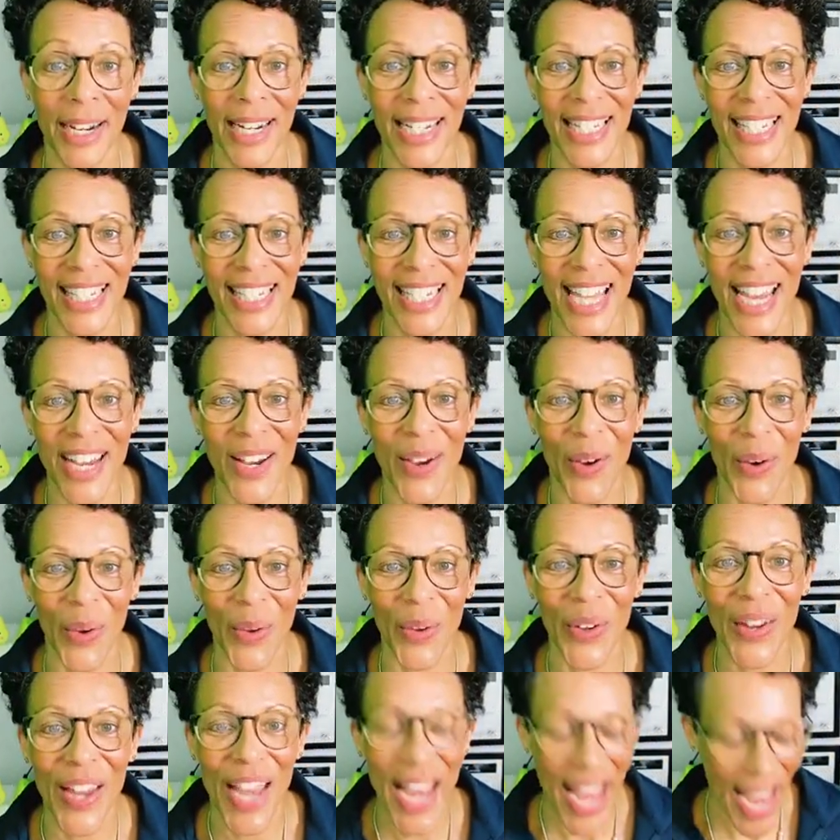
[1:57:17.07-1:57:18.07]
I can stay
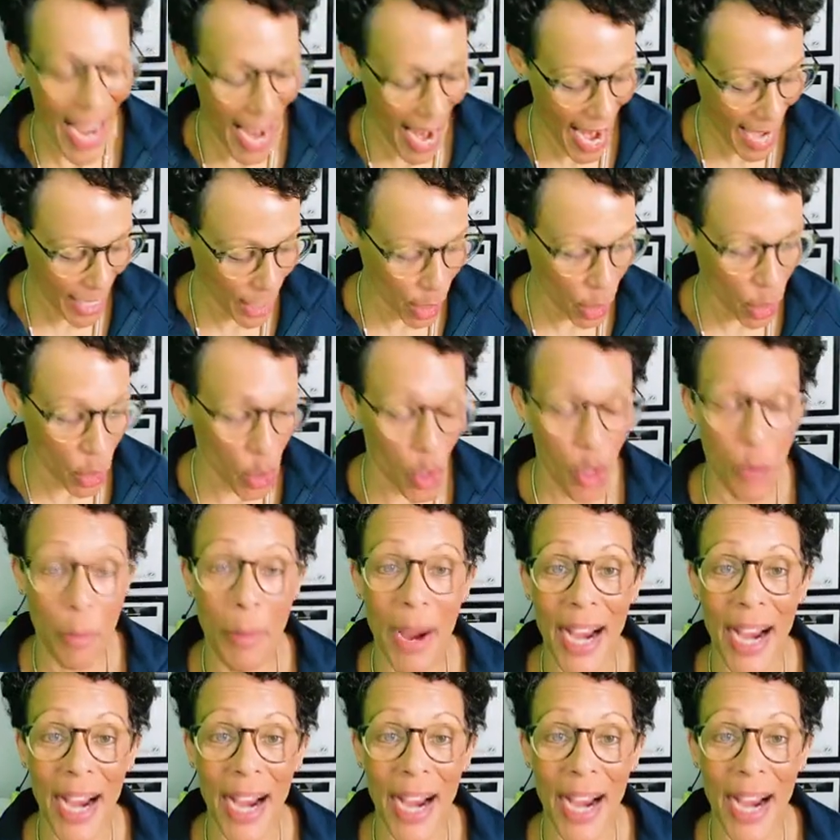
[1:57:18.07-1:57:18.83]
on and do